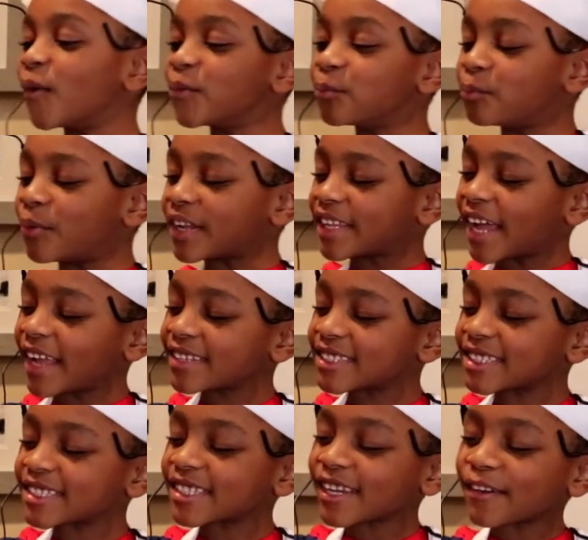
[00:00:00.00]
But that's a
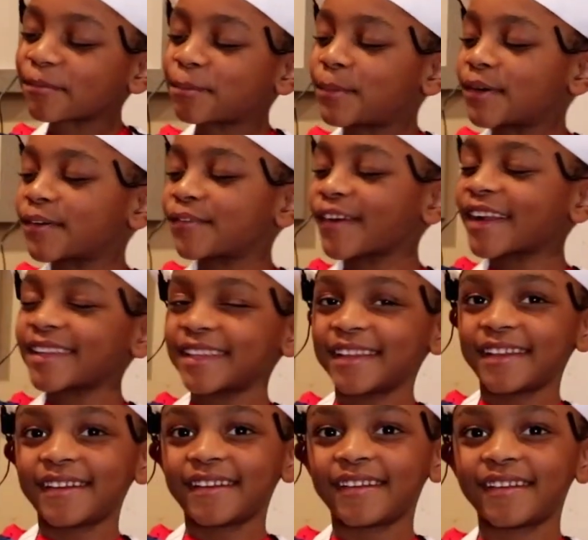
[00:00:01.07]
chef book right
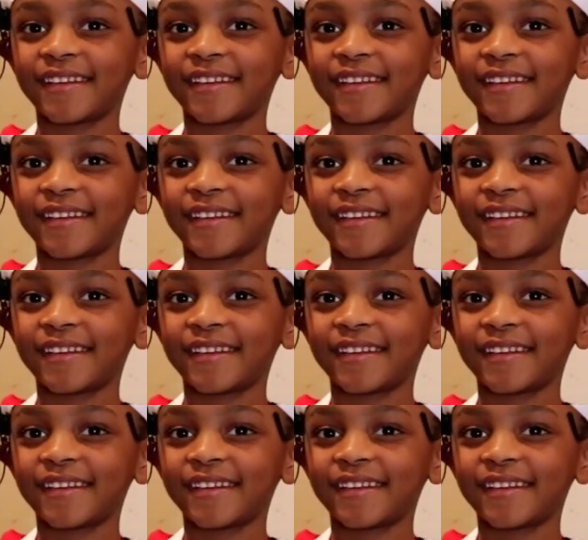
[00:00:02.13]
there.